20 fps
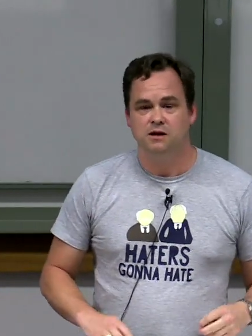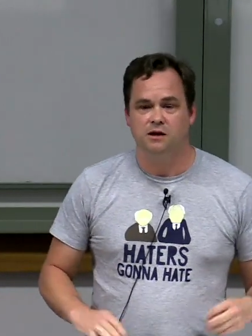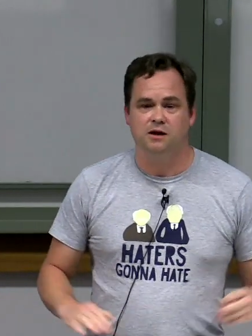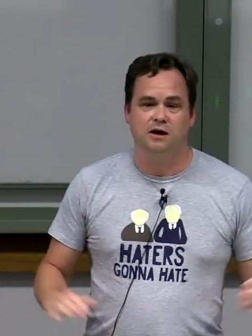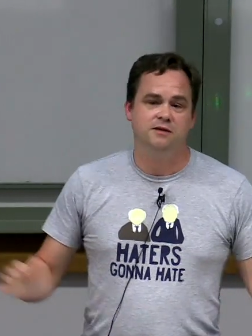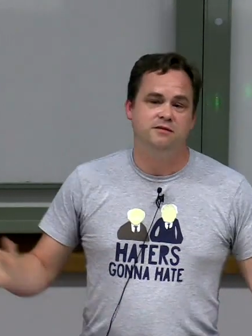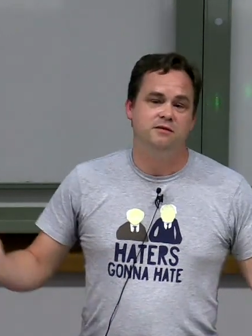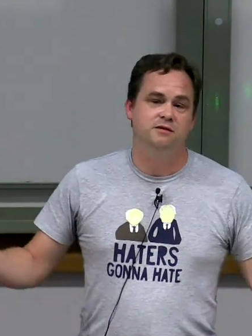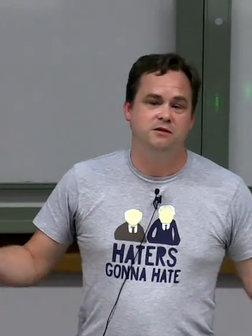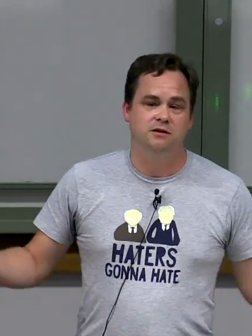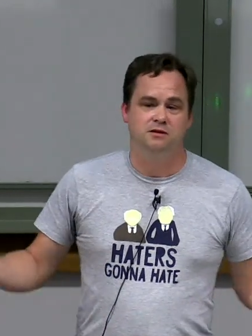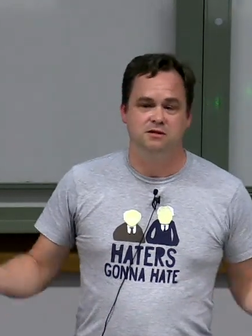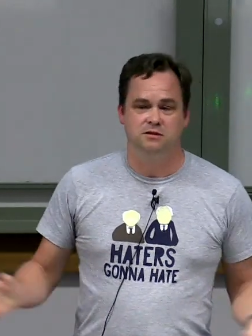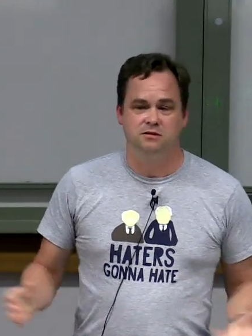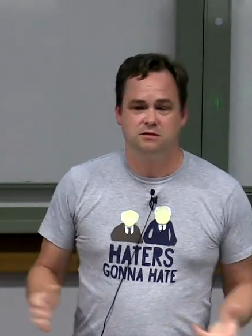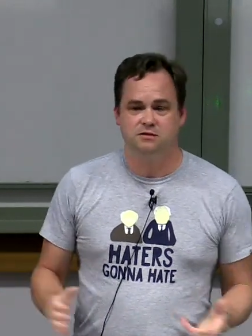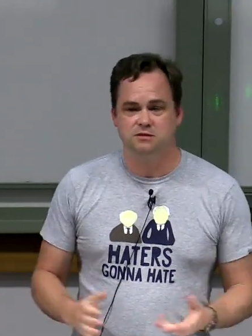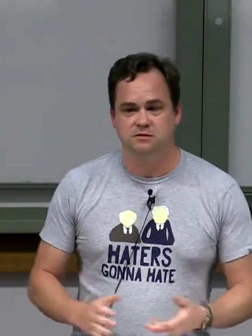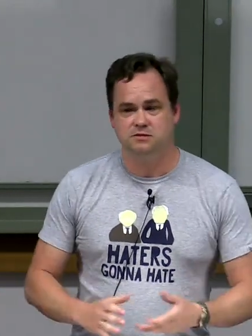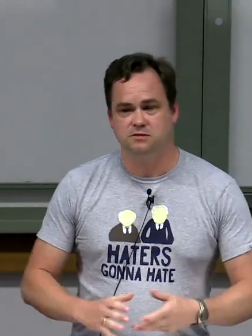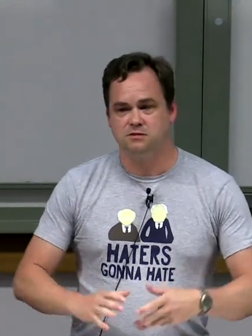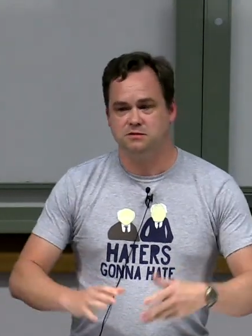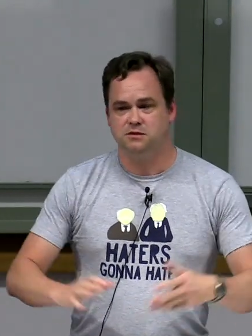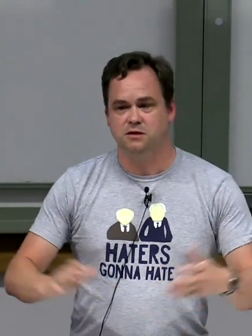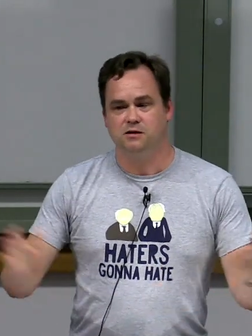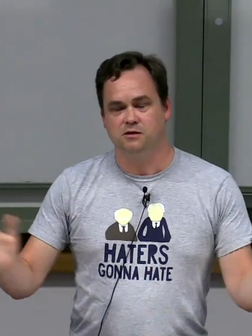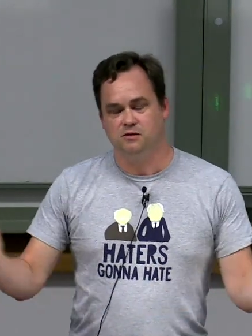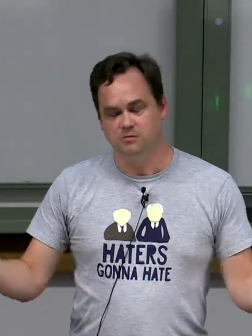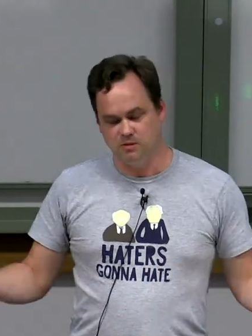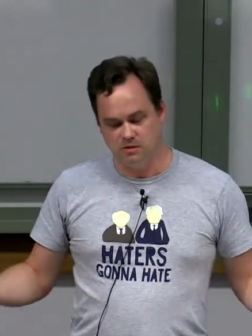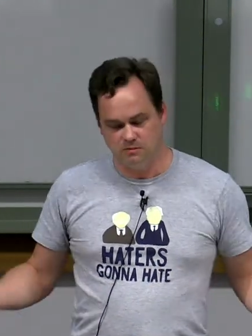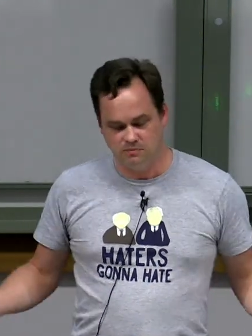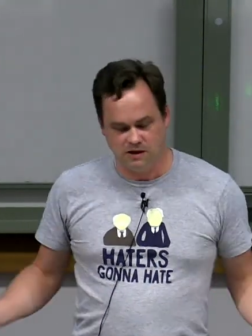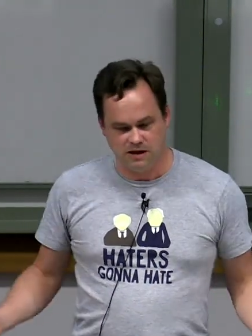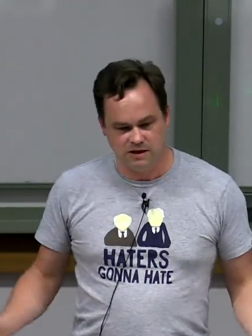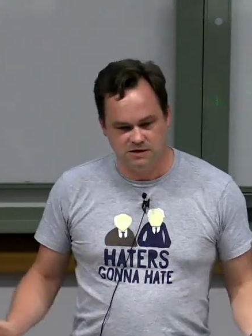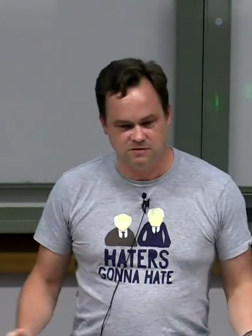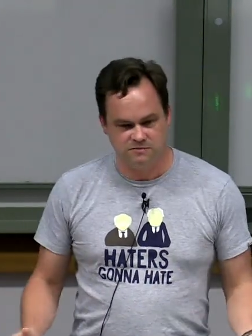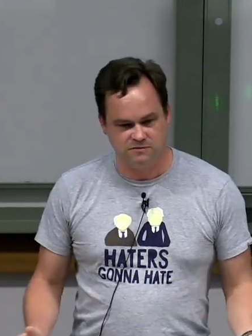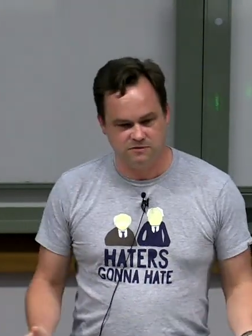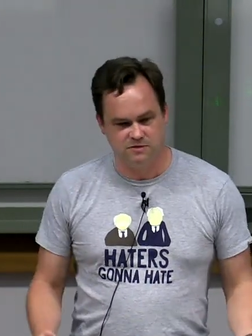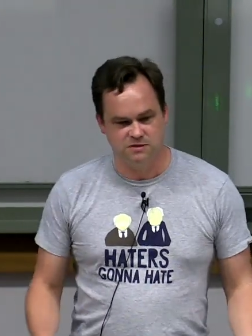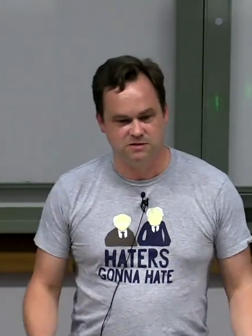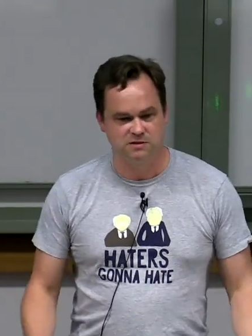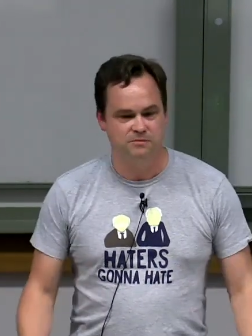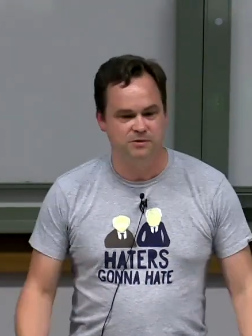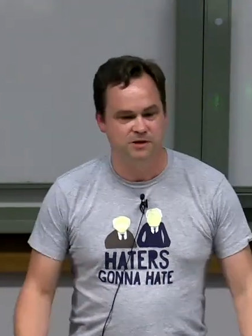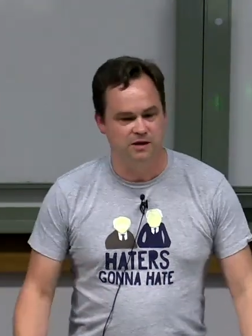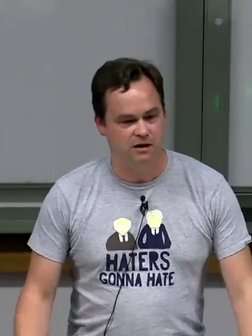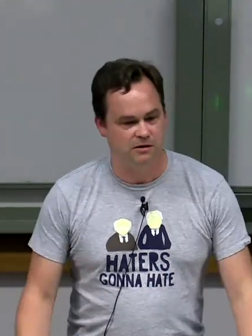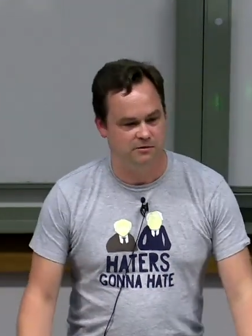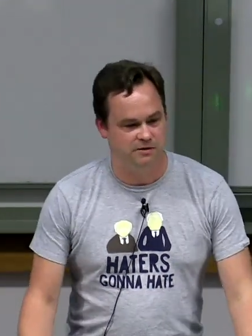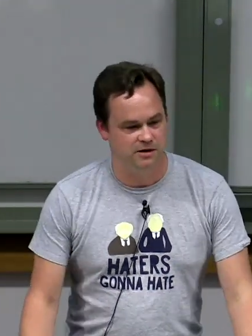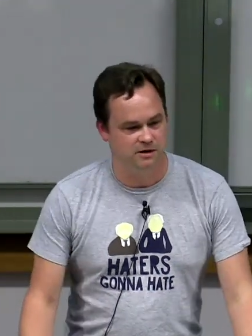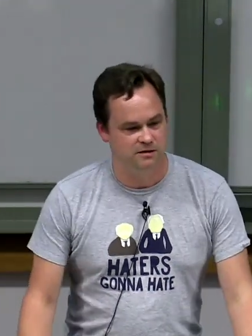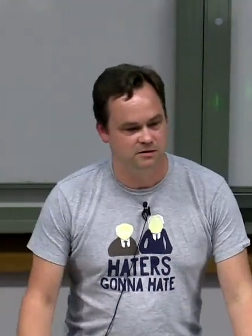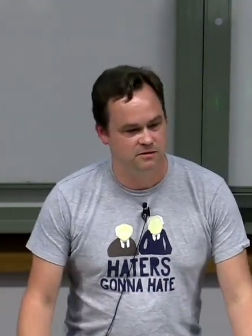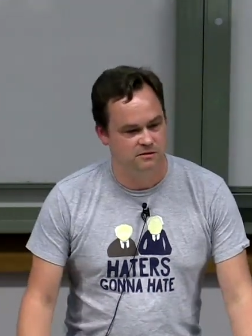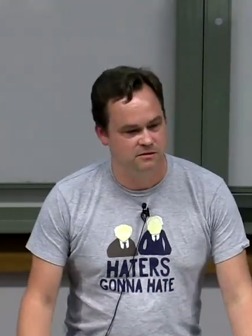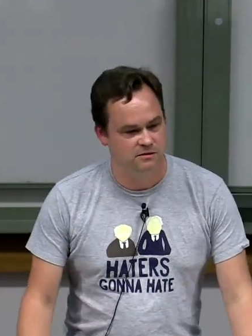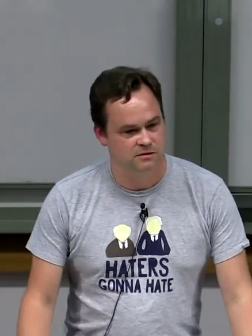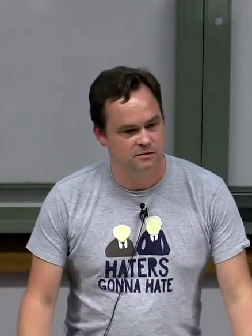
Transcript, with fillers: And I think that's a terrible place for us to be going